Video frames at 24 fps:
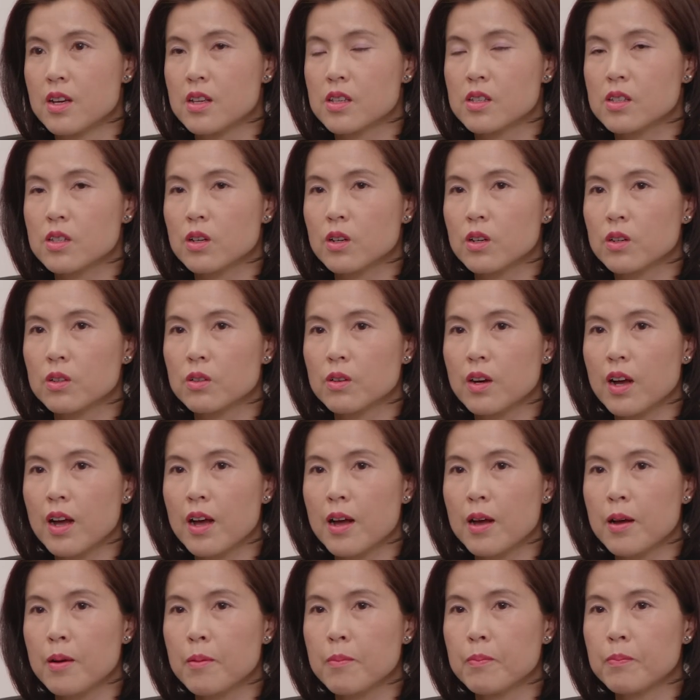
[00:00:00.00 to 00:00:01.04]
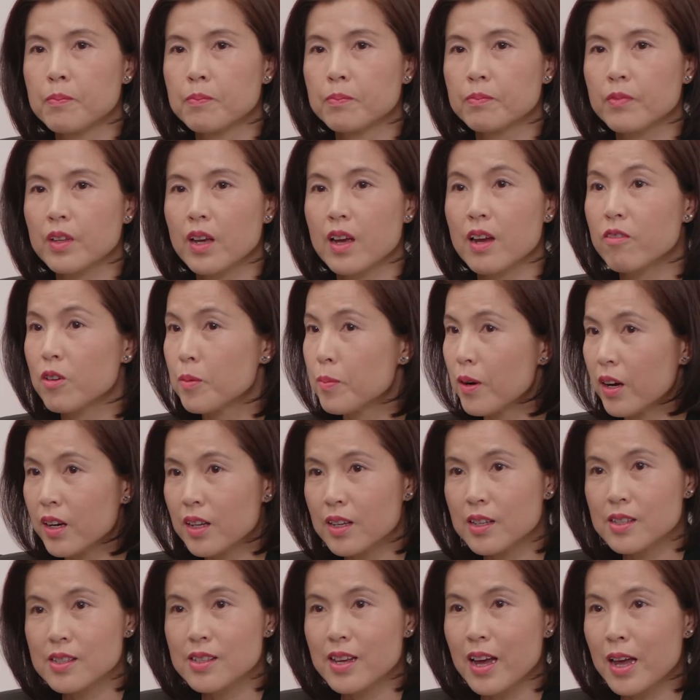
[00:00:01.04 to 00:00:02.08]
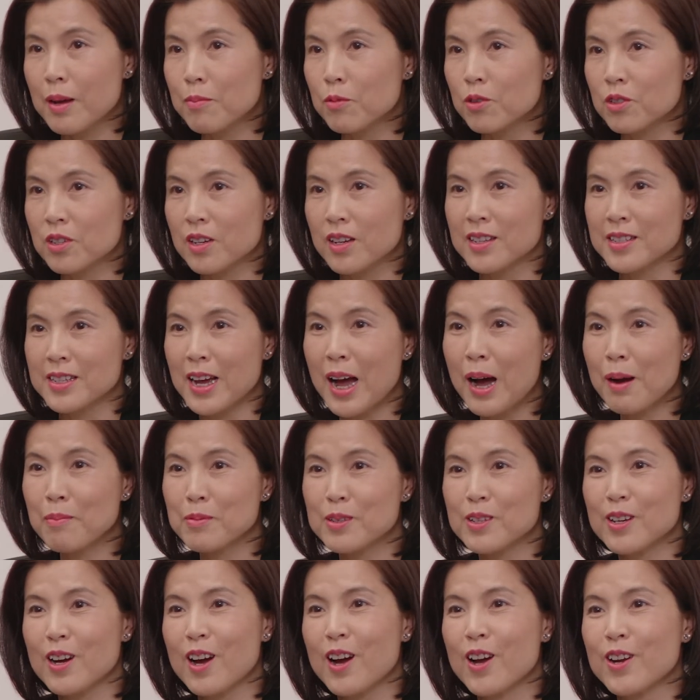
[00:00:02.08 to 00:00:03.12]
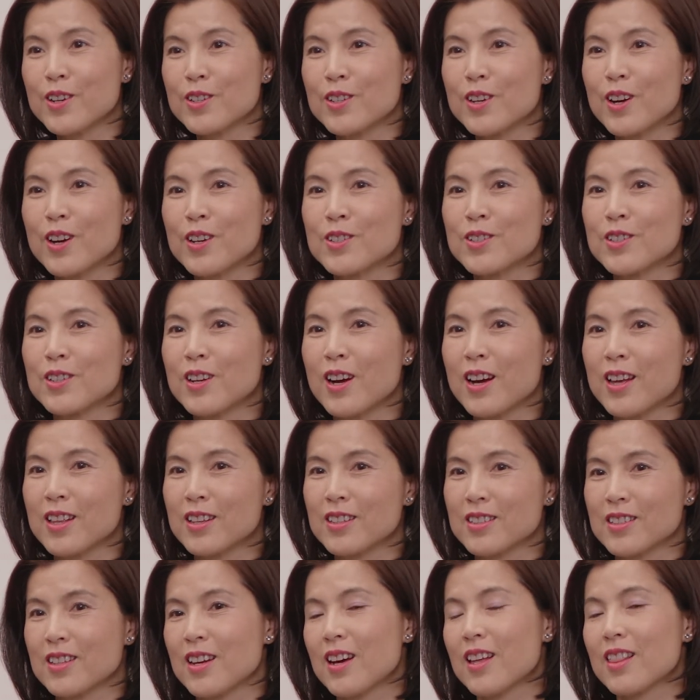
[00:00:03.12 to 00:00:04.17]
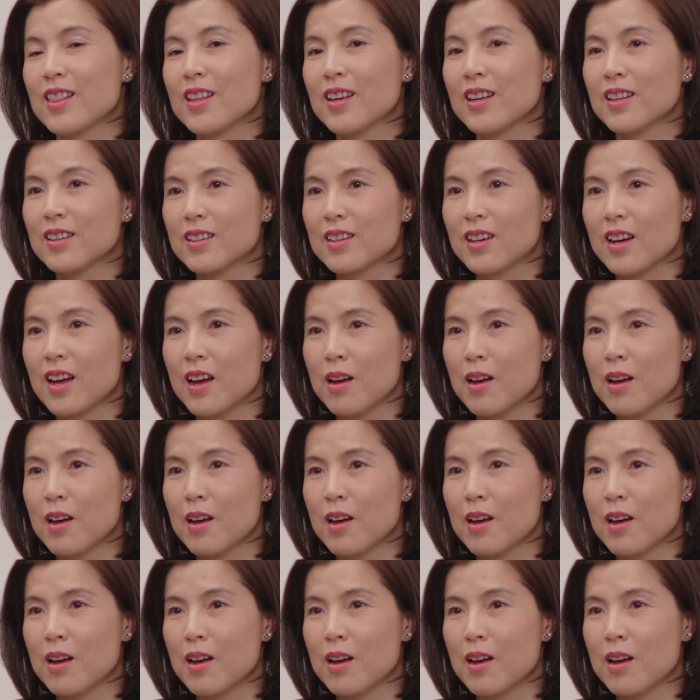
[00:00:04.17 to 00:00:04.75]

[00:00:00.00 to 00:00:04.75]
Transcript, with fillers: So um, everybody's able to adapt. I, I, I think